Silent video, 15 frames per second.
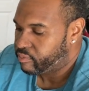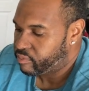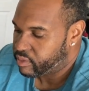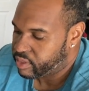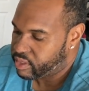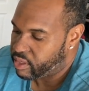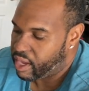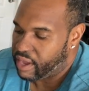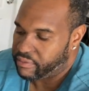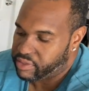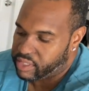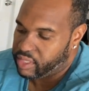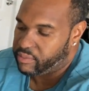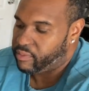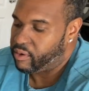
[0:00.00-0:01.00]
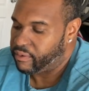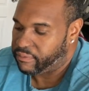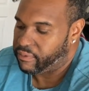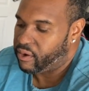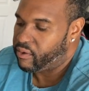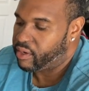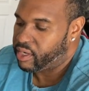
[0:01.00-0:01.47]
So obviously the more
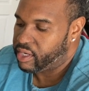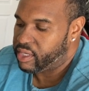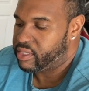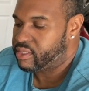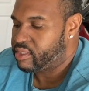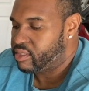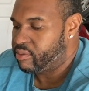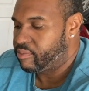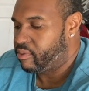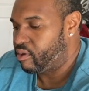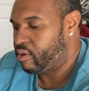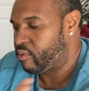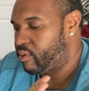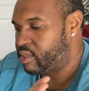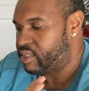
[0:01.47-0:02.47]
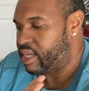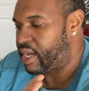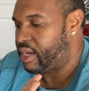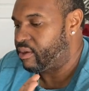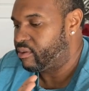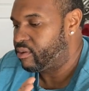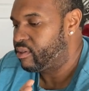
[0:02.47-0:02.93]
forward it is, the more the wheel's
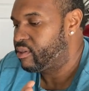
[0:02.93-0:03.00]
out.